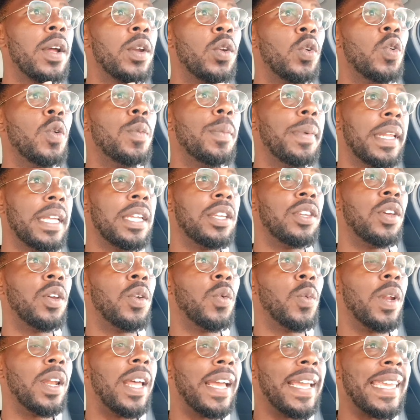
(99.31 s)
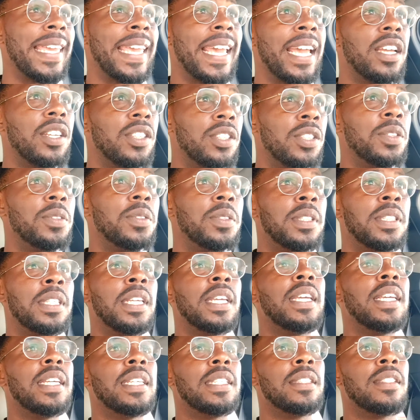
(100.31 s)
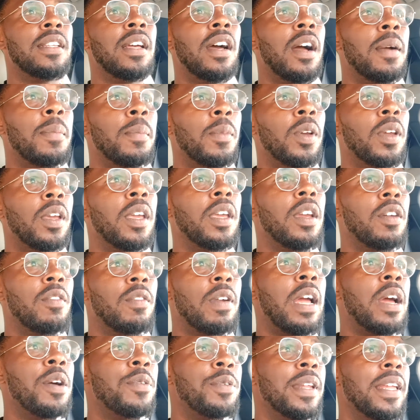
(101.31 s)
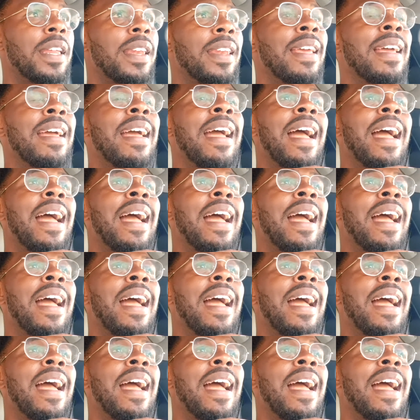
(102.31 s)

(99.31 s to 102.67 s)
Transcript: I normally do when I get to cities that I'm looking around in,